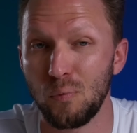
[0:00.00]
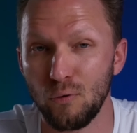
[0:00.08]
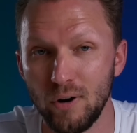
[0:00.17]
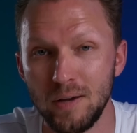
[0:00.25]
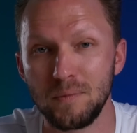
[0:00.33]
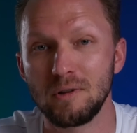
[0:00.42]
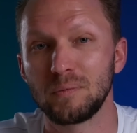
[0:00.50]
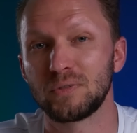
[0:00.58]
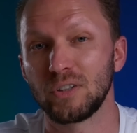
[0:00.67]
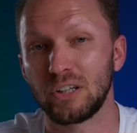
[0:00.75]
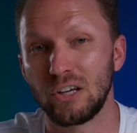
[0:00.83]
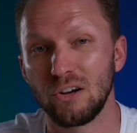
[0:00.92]
Premium
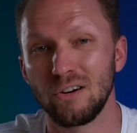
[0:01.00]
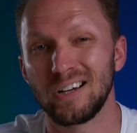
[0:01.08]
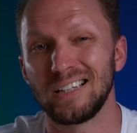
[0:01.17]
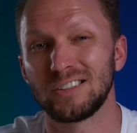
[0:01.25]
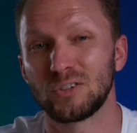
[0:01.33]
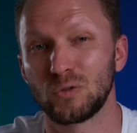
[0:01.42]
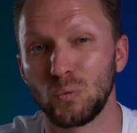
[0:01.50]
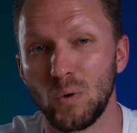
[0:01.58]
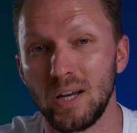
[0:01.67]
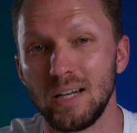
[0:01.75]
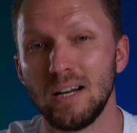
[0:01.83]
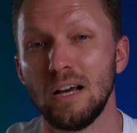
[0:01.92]
Security
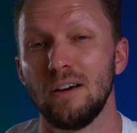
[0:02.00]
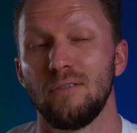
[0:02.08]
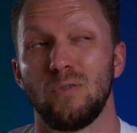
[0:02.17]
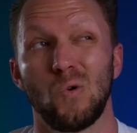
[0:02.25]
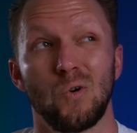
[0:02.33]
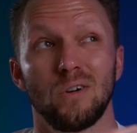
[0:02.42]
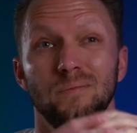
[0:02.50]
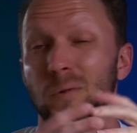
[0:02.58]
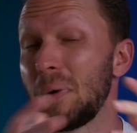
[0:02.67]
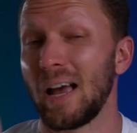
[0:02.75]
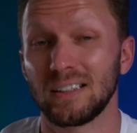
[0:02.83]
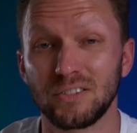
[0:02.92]
Suite for the
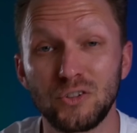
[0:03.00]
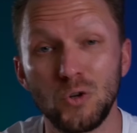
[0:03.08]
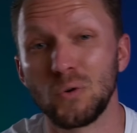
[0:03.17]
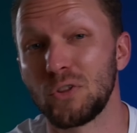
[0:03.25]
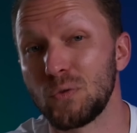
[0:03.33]
past two or